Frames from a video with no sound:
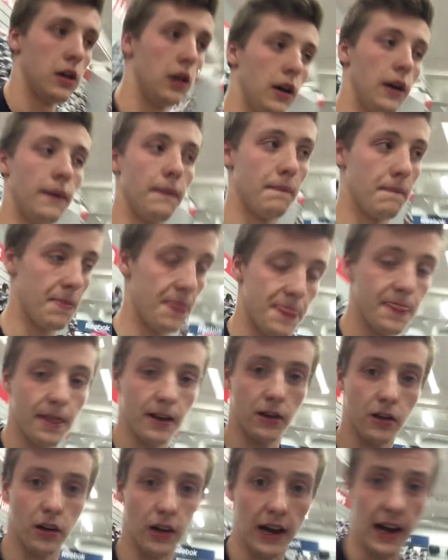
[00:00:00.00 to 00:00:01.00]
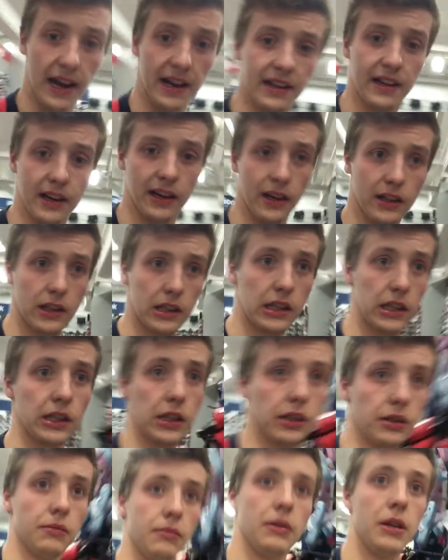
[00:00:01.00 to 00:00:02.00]
Um, I've got a head guard
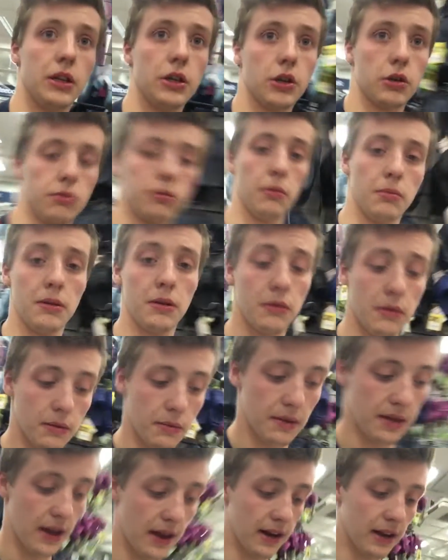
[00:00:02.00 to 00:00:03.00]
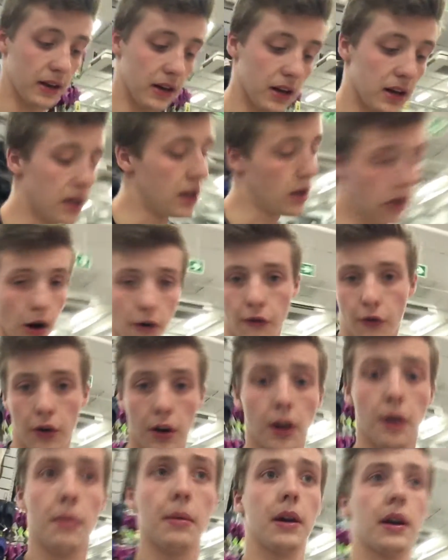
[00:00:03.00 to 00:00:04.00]
because me and Josh will be doing it with a head guard. I've
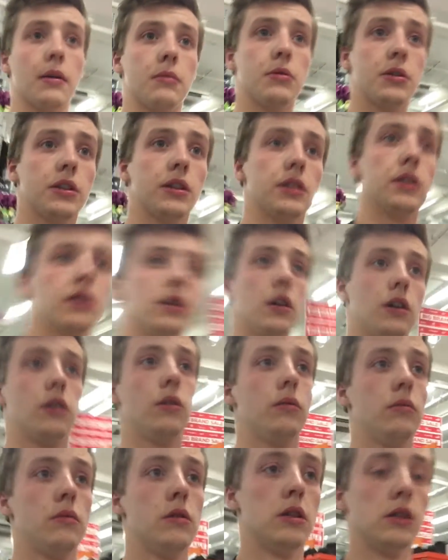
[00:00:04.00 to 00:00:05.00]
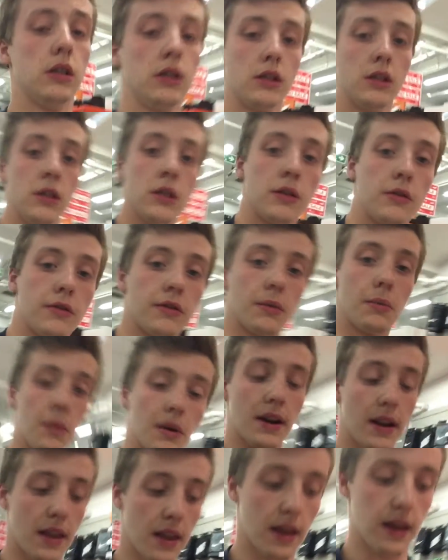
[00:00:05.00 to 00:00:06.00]
already got my gum shields at home from
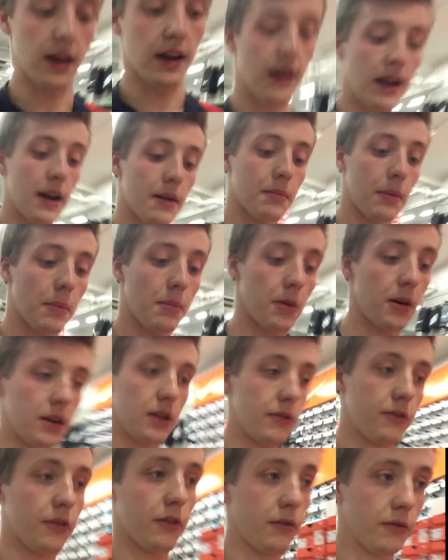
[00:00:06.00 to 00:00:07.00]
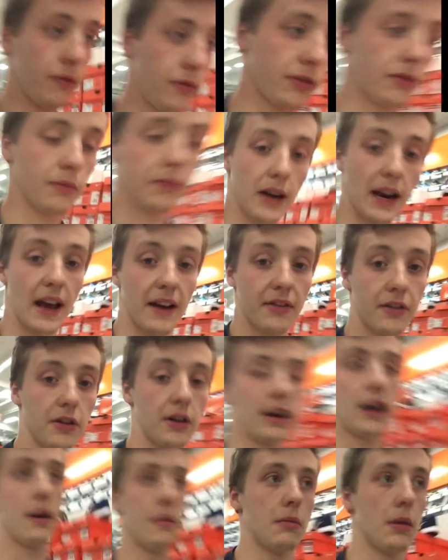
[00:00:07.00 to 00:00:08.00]
when I had my bra- from from when after
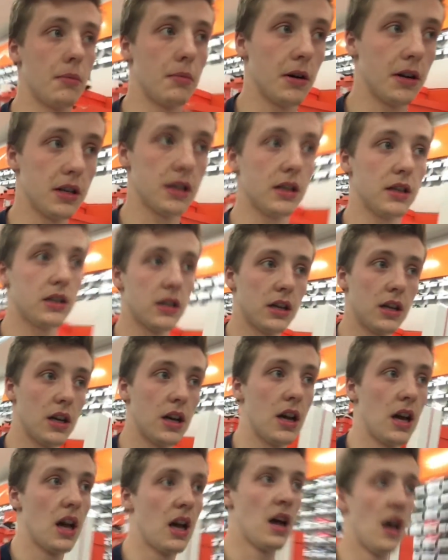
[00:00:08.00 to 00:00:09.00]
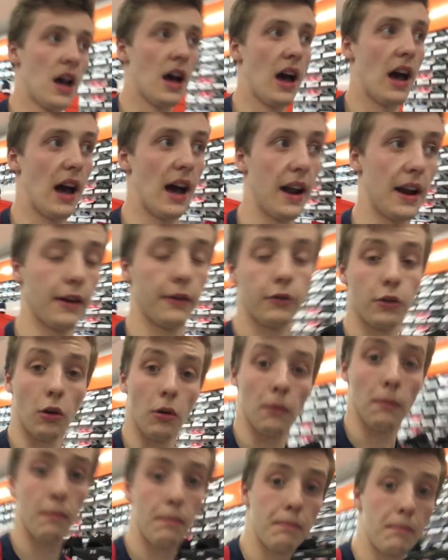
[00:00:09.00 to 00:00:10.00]
I had my braces, and I've
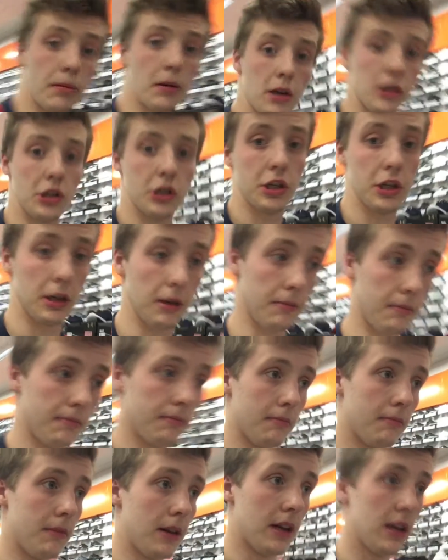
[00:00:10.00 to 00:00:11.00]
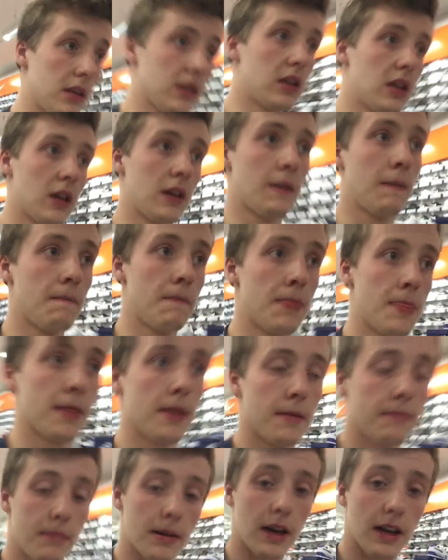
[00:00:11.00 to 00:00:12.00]
got punching mitt
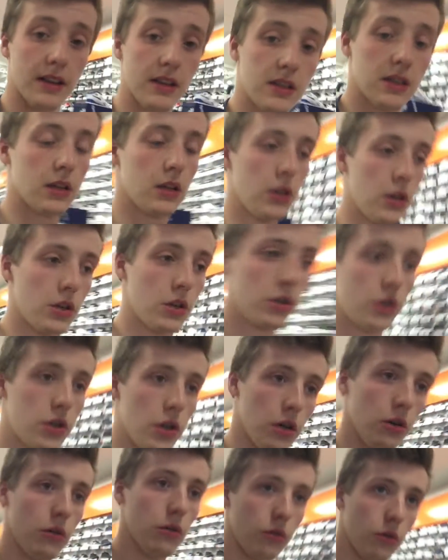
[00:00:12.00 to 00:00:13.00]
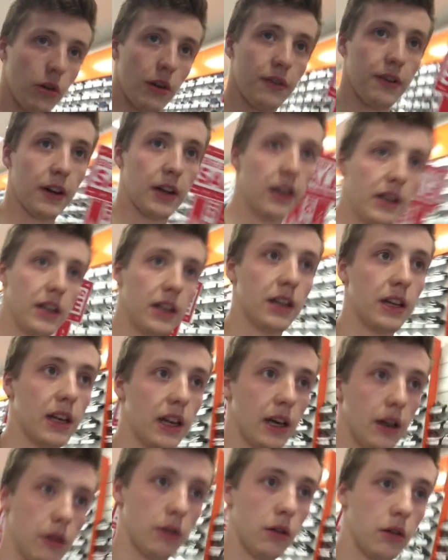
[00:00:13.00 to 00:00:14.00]
pads. So all I fucking need
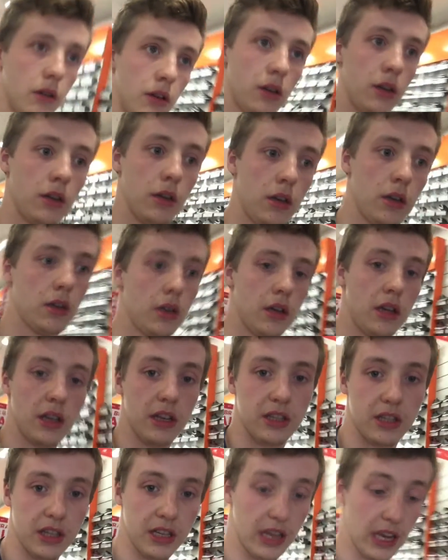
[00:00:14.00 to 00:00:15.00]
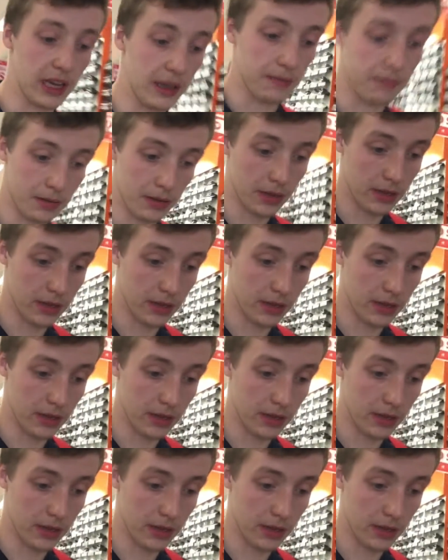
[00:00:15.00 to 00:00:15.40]
now is the tape.